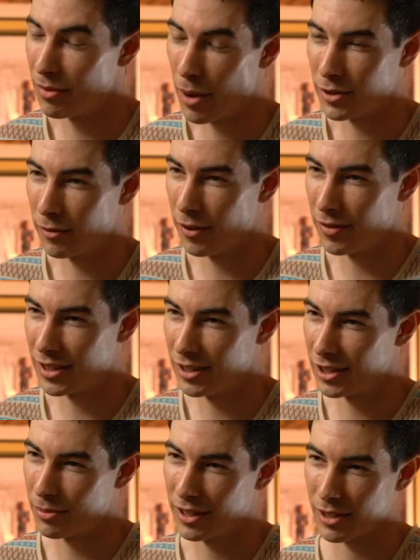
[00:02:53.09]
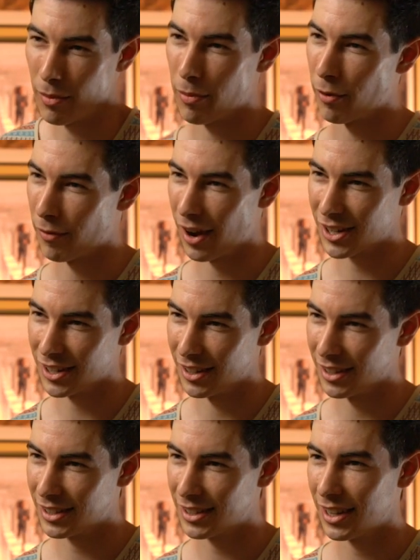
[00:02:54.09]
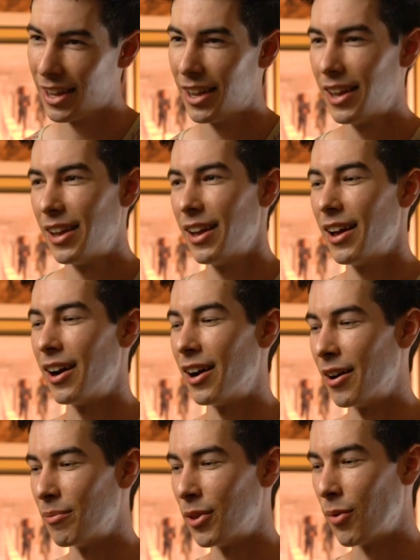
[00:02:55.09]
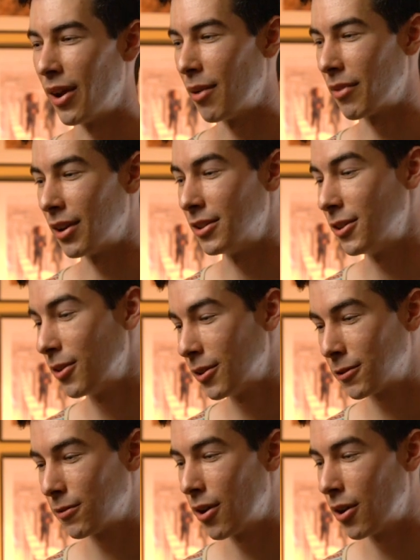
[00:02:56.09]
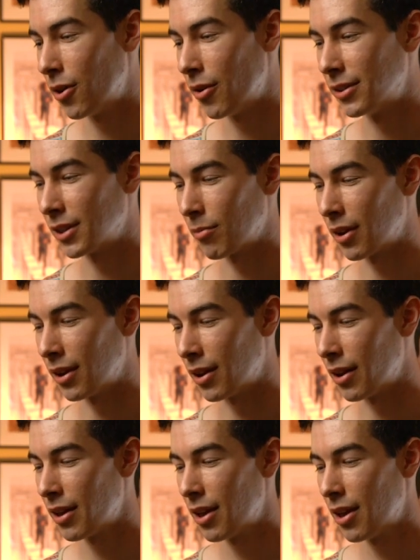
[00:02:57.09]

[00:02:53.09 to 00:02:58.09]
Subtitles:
me up to 15 just because I'm a perfectionist. The way I'm gonna do this photo is I'm gonna